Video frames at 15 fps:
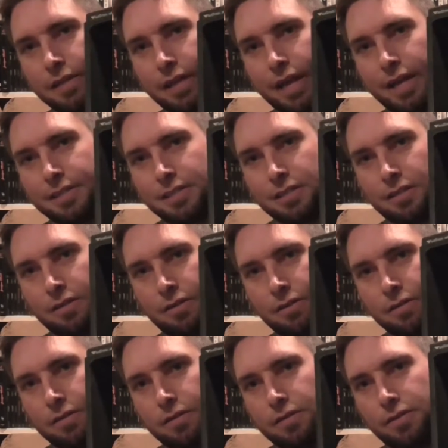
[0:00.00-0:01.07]
Has this little,
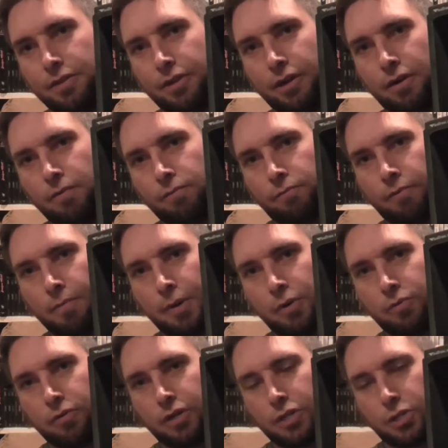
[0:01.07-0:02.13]

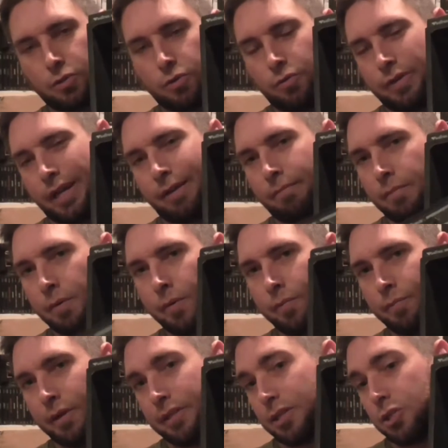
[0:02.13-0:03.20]
remote control. Well, not remote,
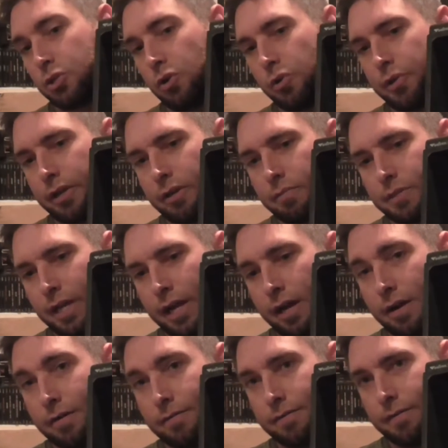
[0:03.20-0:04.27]
but a controller that comes
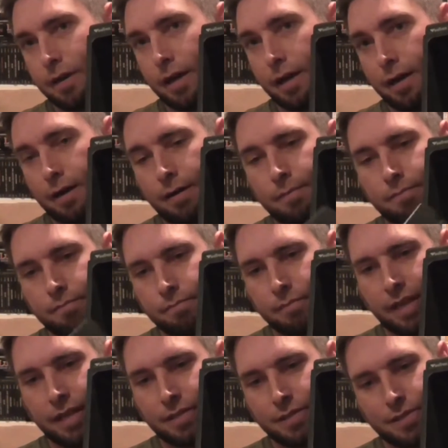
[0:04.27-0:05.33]
out.
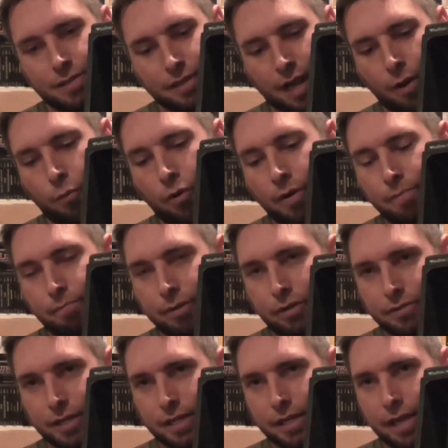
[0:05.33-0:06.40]
It's got one
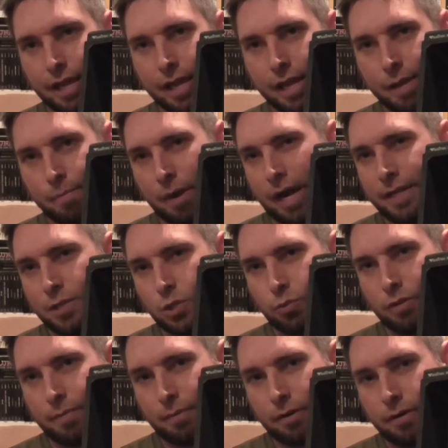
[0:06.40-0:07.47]
built-in game,
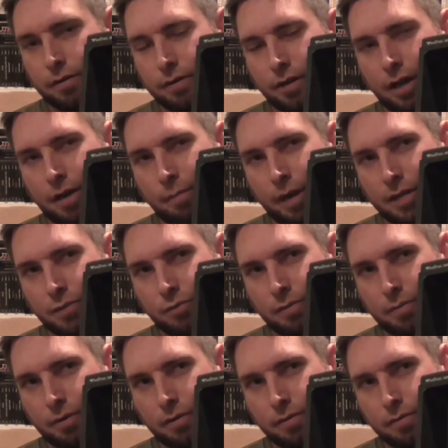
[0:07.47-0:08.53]
Minesweeper. Not
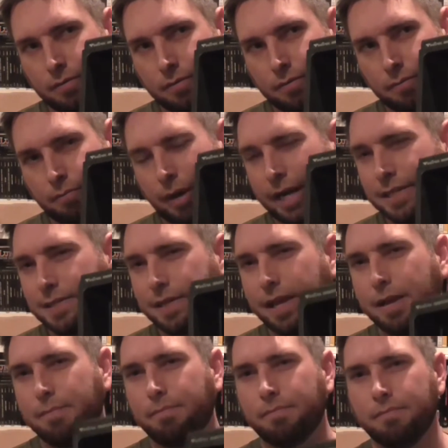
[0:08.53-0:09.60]
Minesweeper?
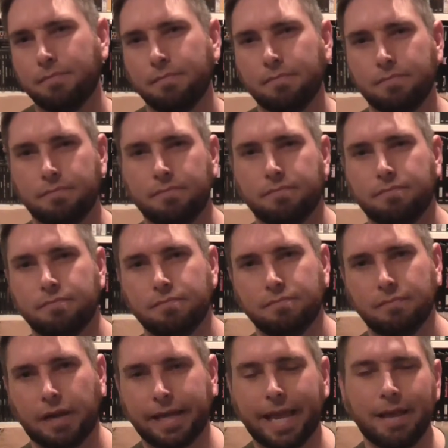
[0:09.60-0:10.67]
Mindscape?
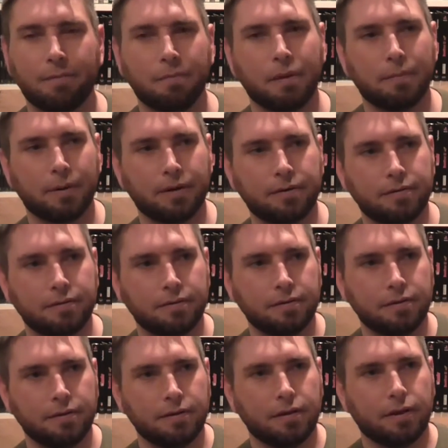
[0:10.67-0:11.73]
I can't remember.
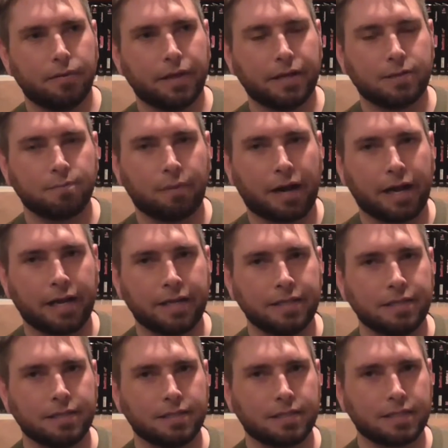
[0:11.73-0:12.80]
I think it's
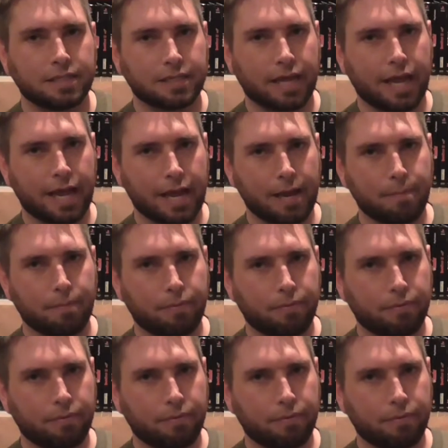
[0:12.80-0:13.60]
Mindscape.